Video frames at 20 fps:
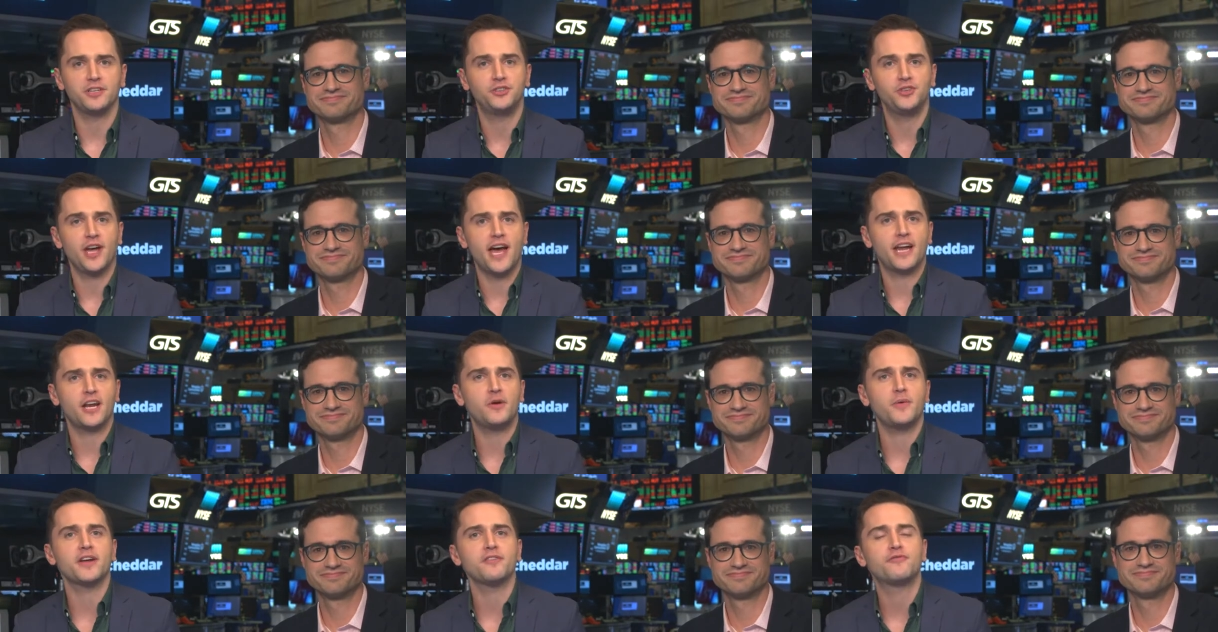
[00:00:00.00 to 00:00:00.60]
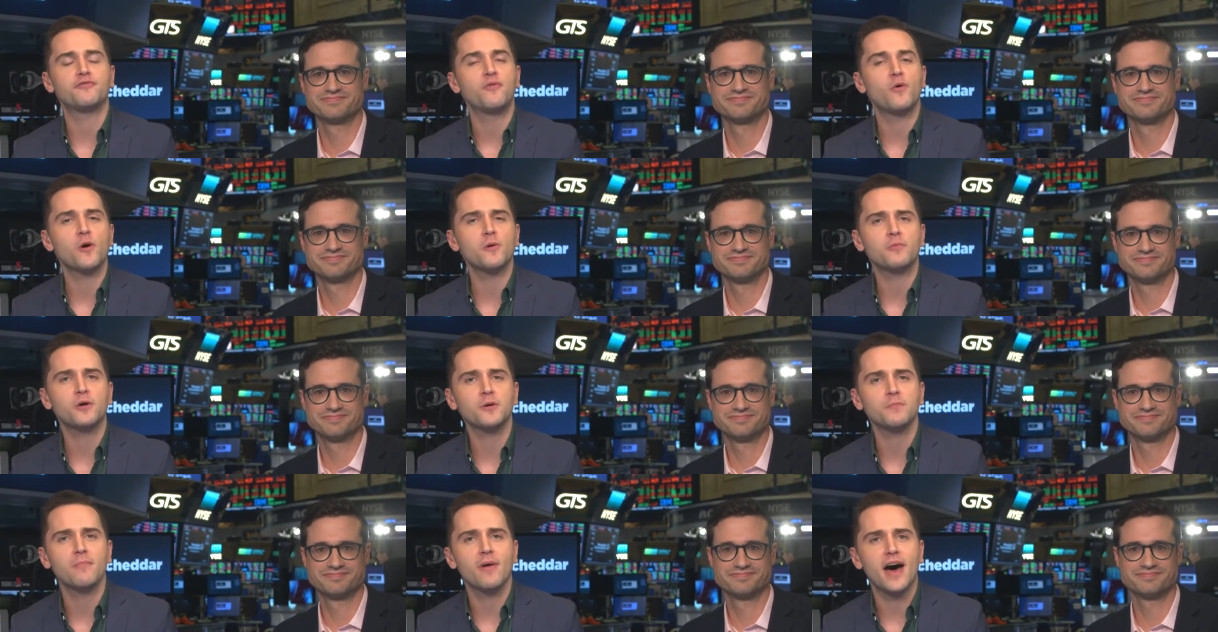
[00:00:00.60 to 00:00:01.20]
Speaker 1: Machado, and
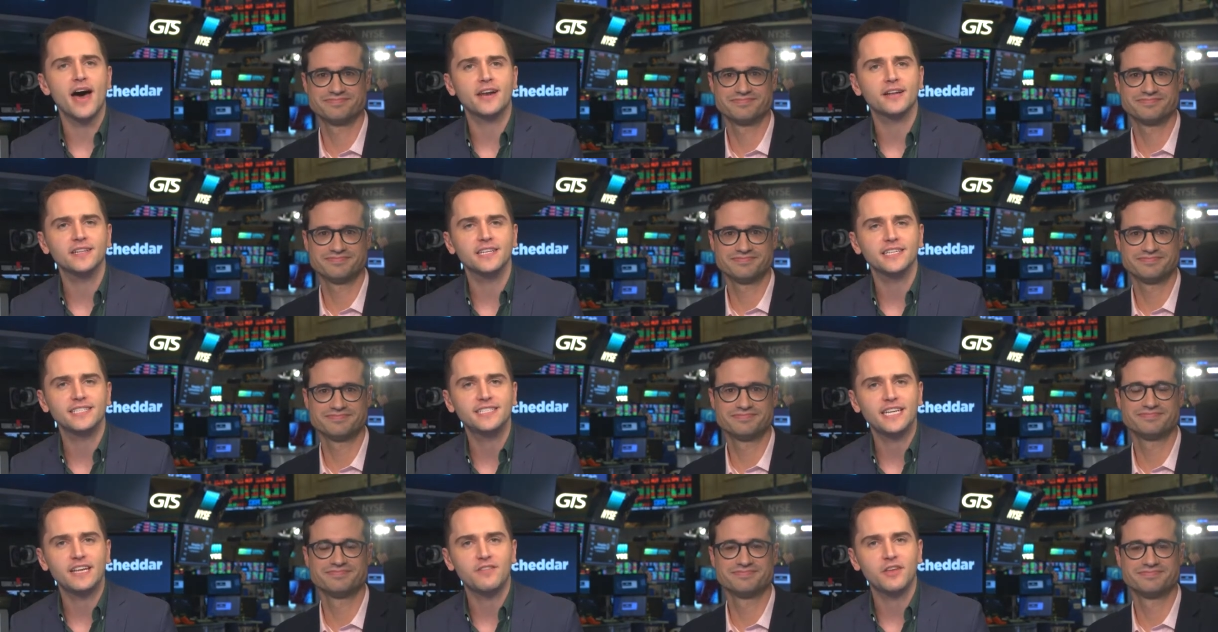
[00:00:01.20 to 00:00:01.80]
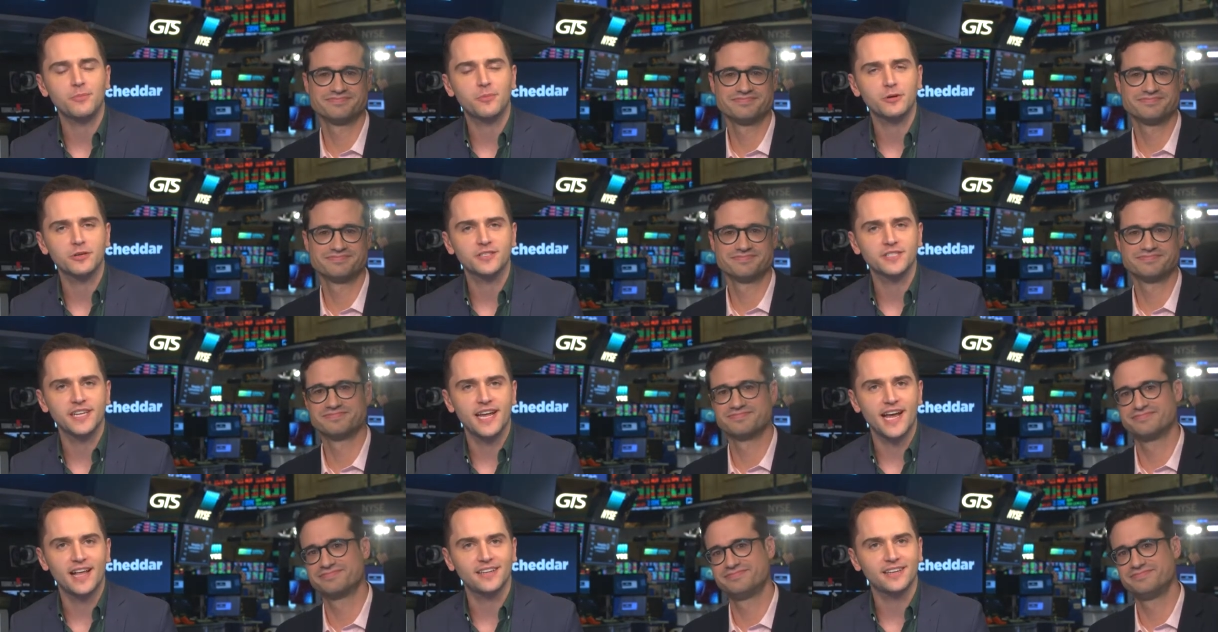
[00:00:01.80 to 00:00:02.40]
former model and TV
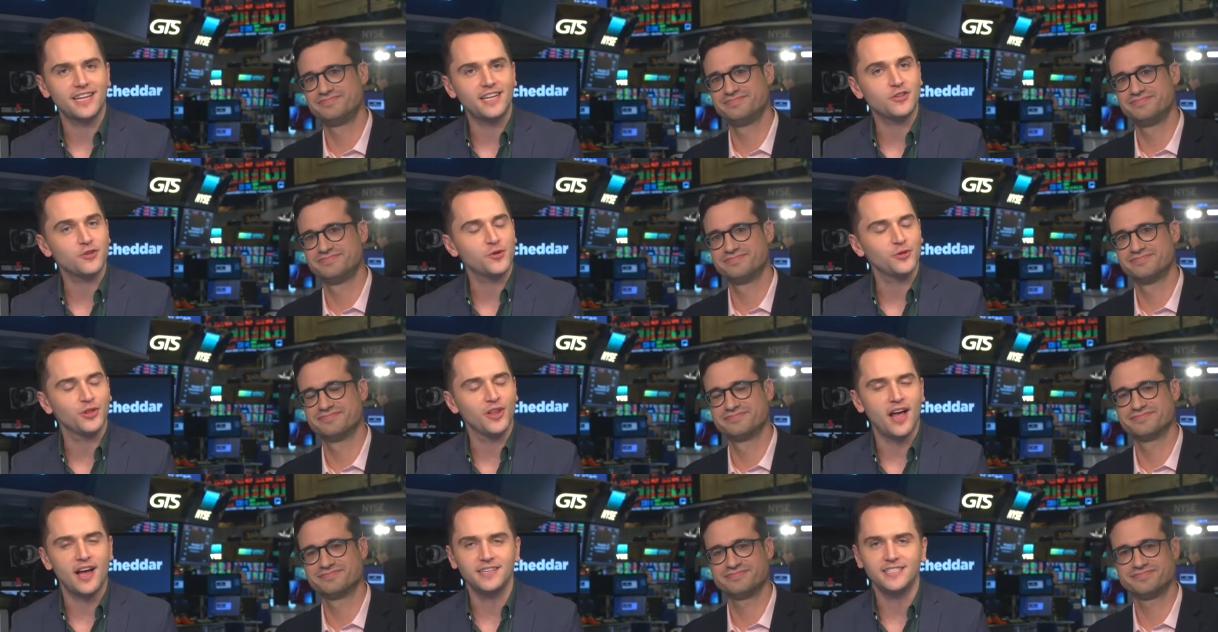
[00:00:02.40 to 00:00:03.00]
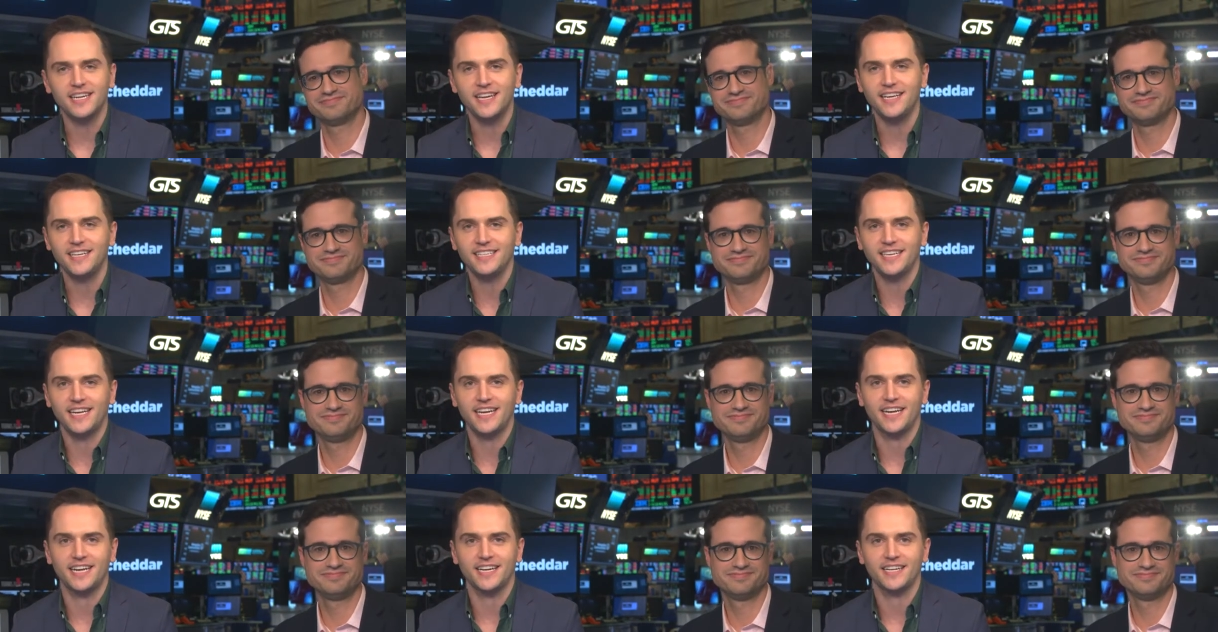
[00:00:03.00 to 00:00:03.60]
personality Yolanda
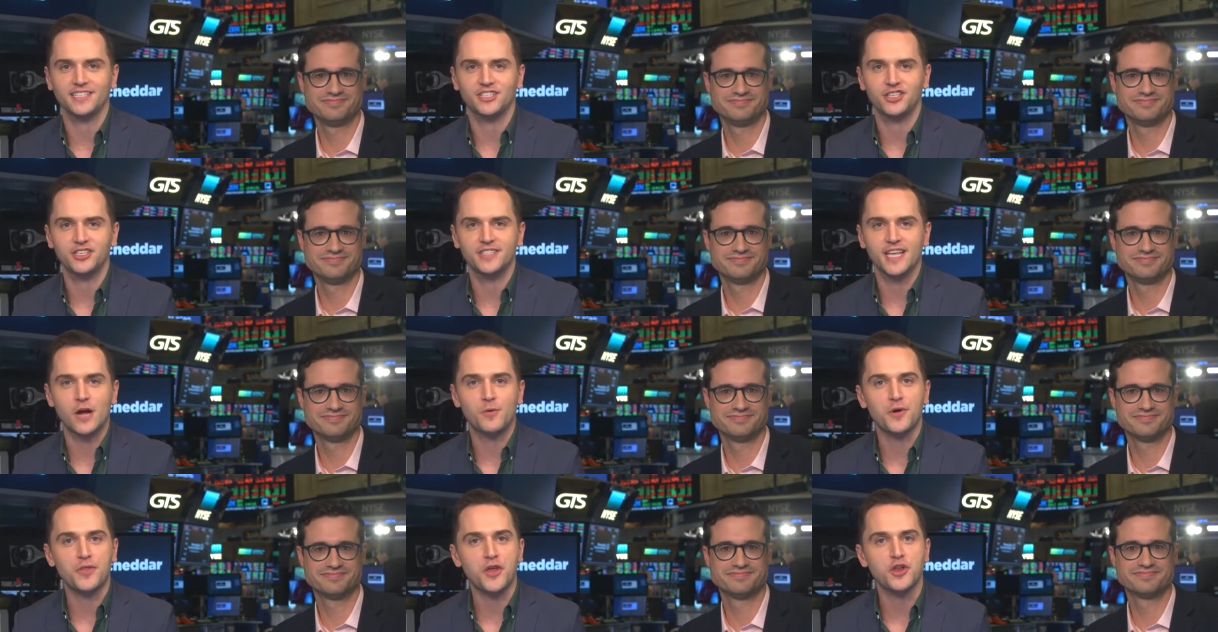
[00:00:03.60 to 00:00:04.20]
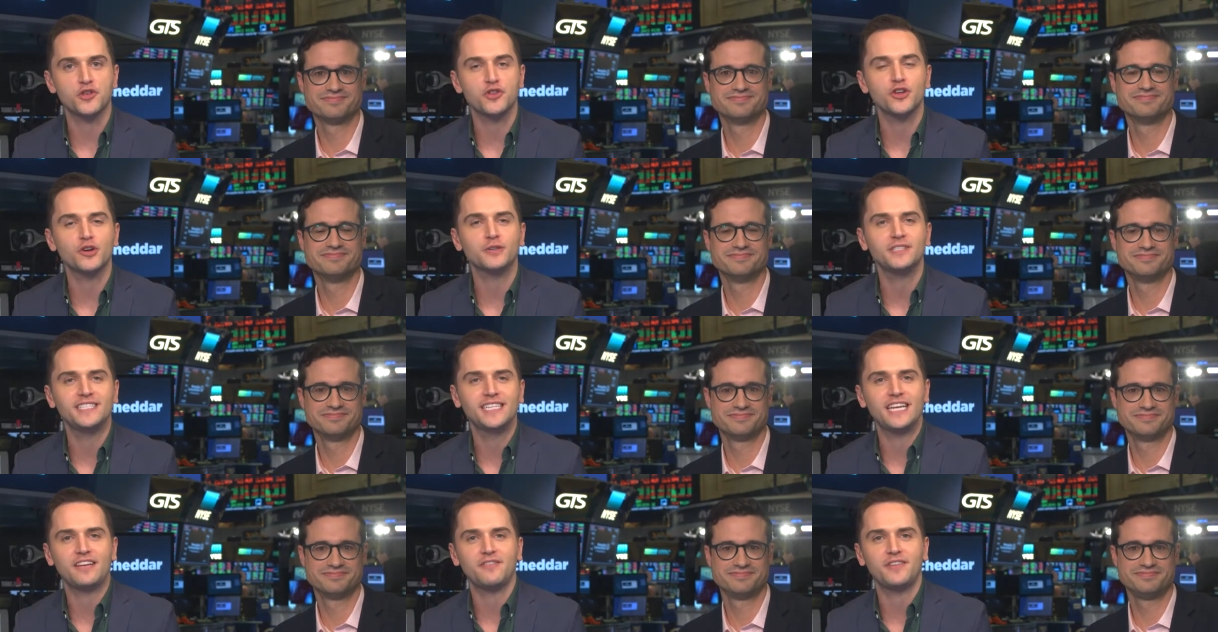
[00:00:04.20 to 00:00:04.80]
Hadid. She's out with a
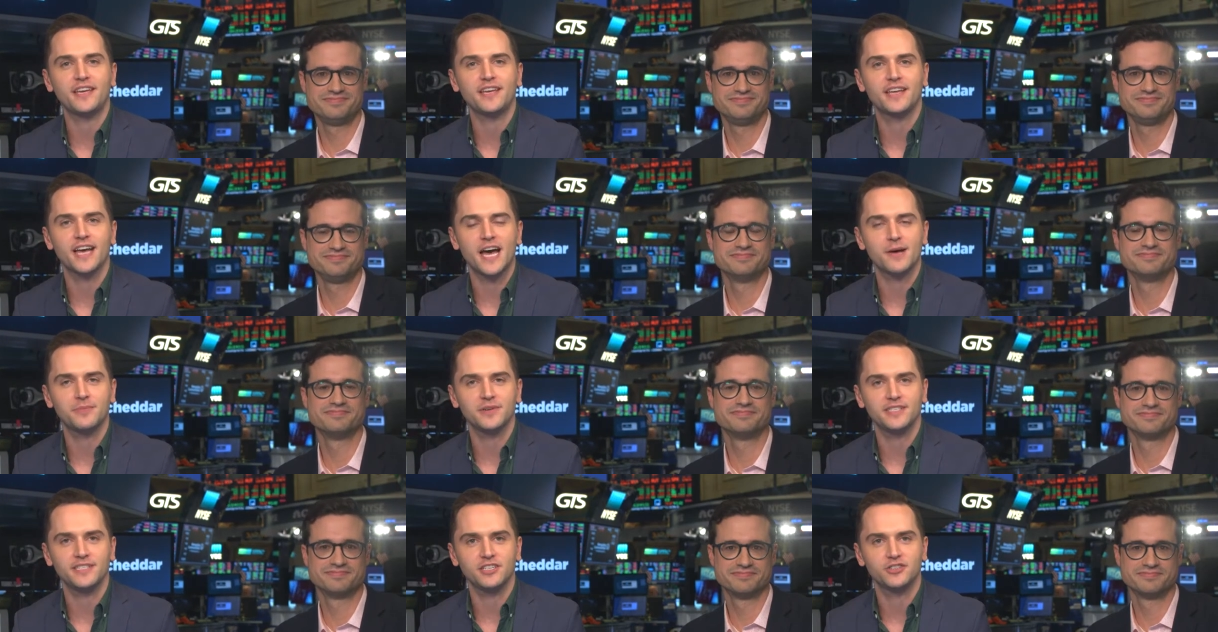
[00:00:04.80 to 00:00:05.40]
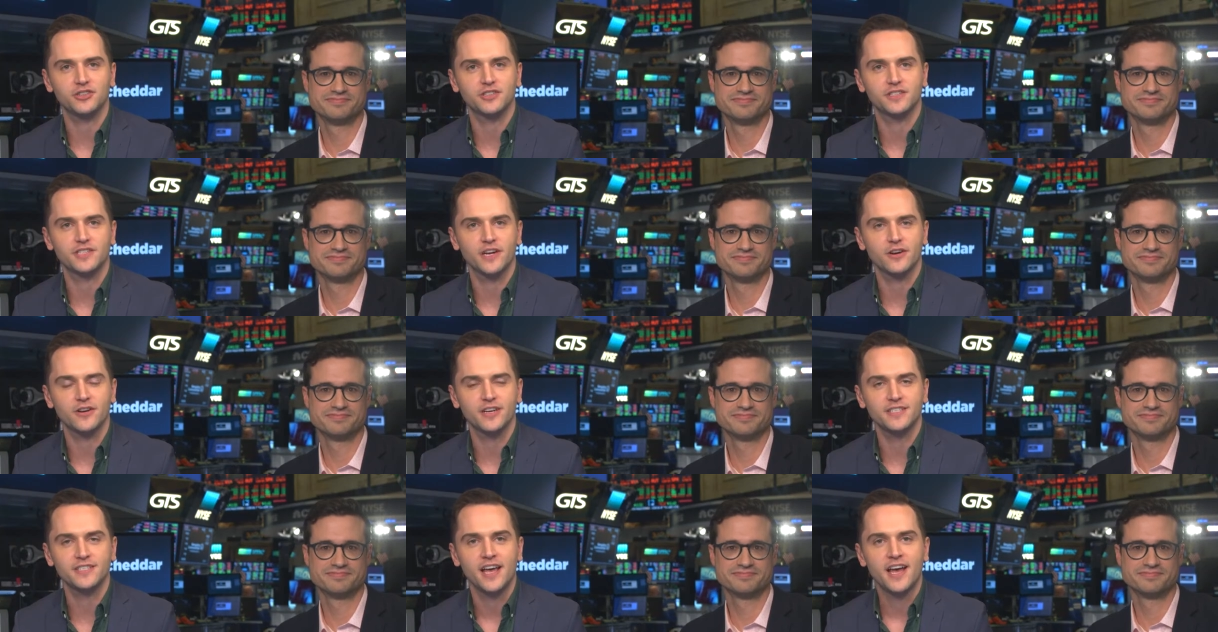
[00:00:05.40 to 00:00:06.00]
new TV competition
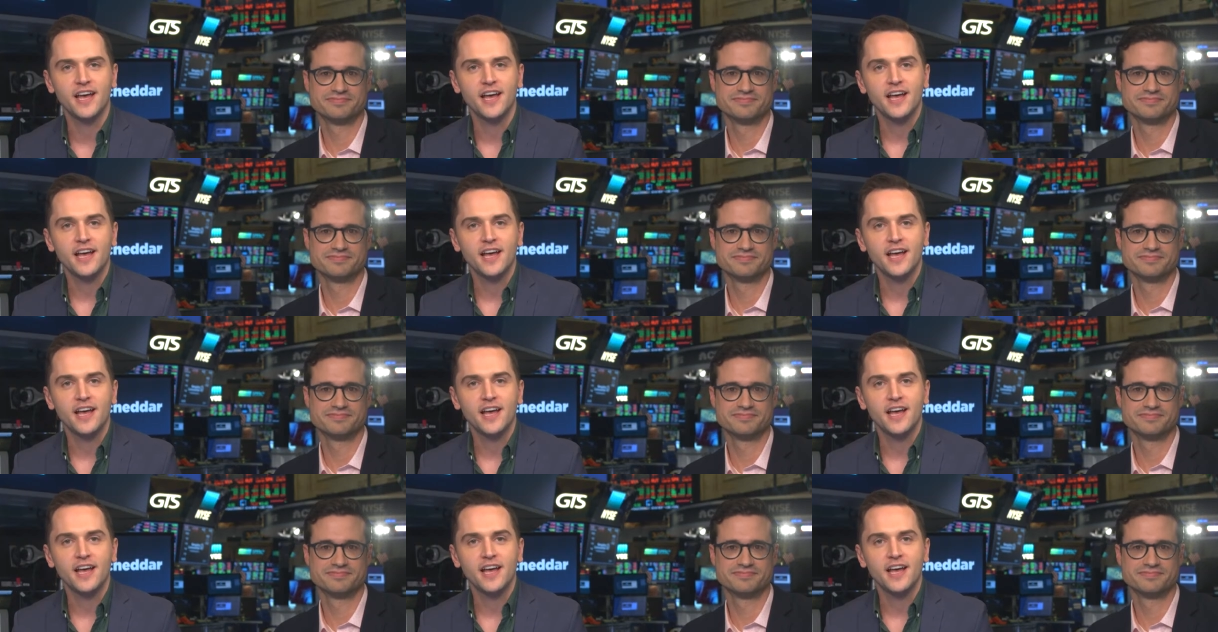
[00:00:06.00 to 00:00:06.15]
series.